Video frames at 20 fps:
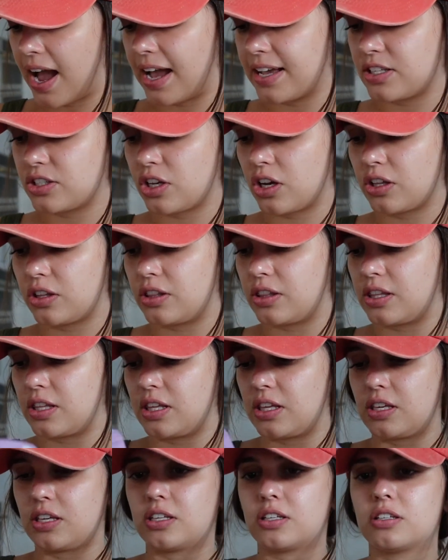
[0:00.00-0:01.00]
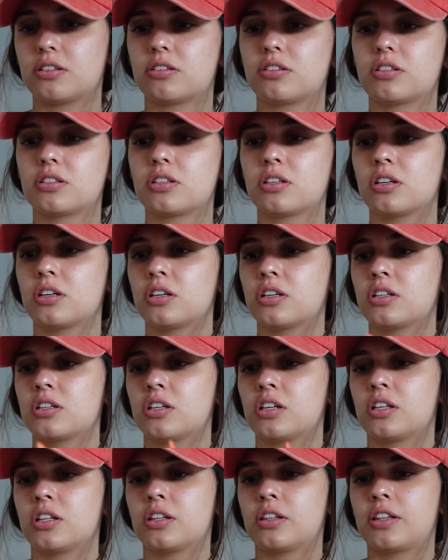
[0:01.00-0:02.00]
I saw these.
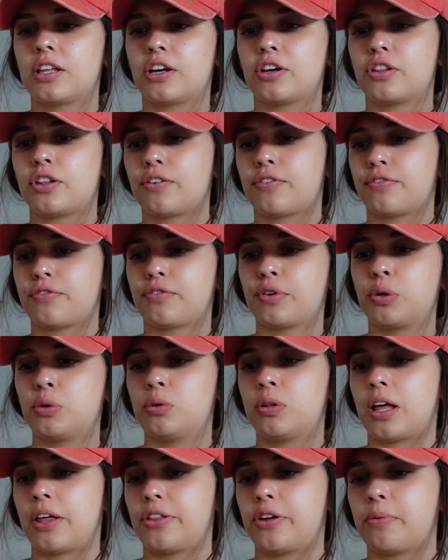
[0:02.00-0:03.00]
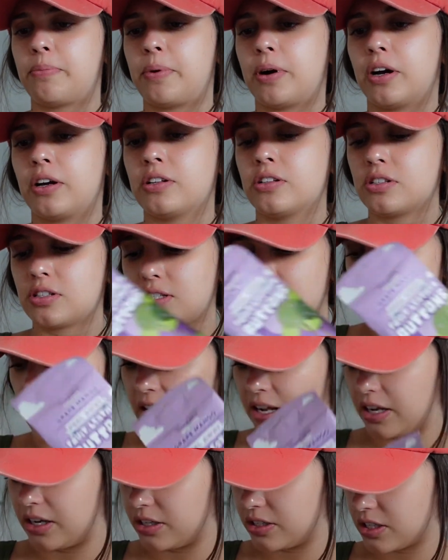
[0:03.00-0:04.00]
They're the fruit leather buttons
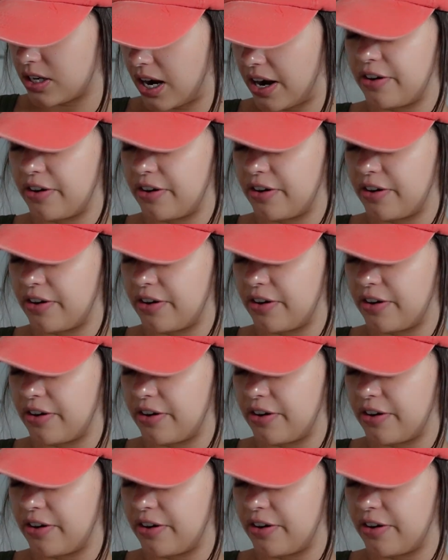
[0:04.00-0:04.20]
and